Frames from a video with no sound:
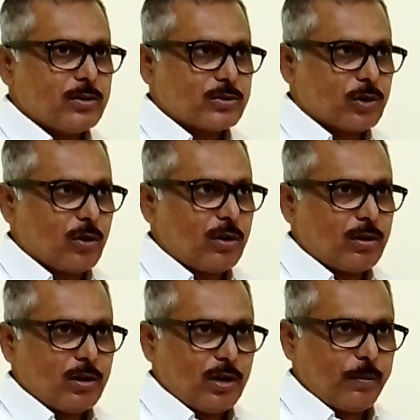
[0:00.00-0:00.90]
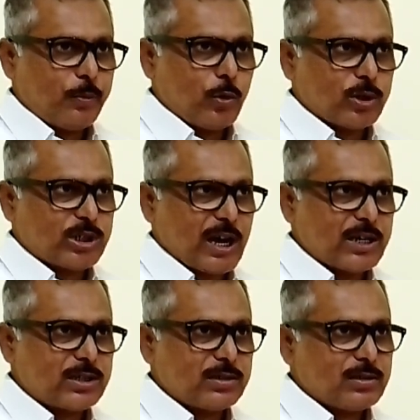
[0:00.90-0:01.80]
So if no
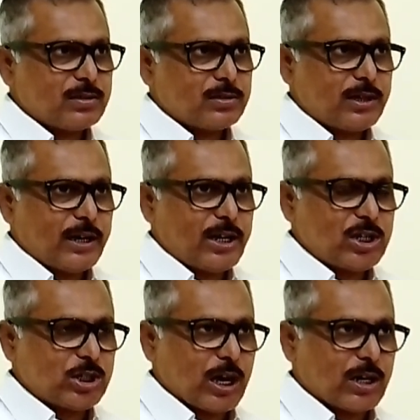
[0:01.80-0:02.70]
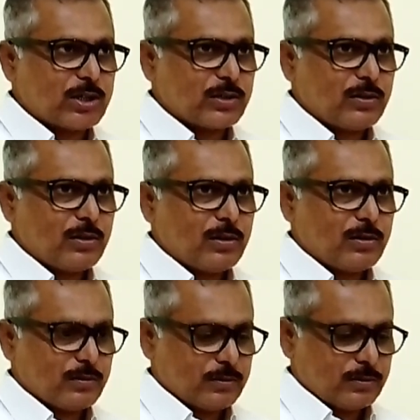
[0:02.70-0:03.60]
charge, then discharge.
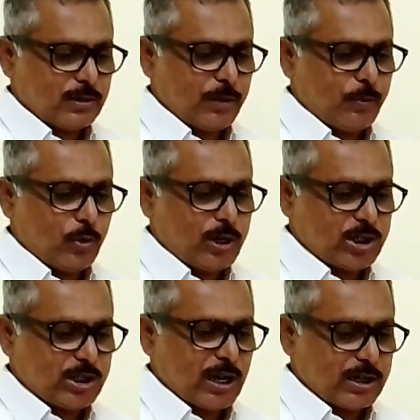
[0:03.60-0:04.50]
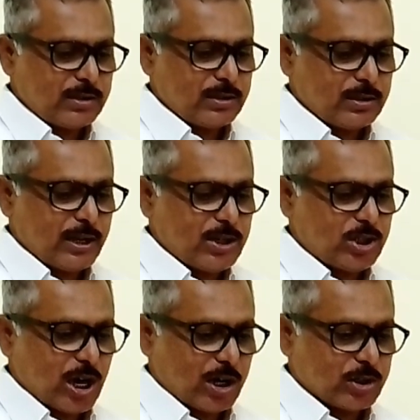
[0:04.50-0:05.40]
If no discharge,
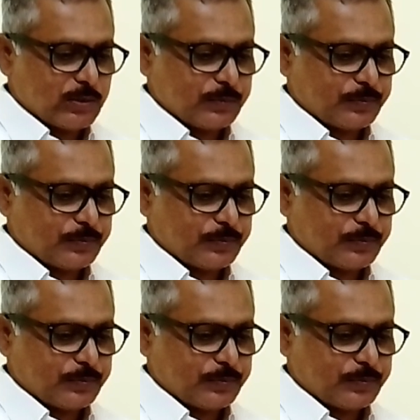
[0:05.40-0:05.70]
then charge.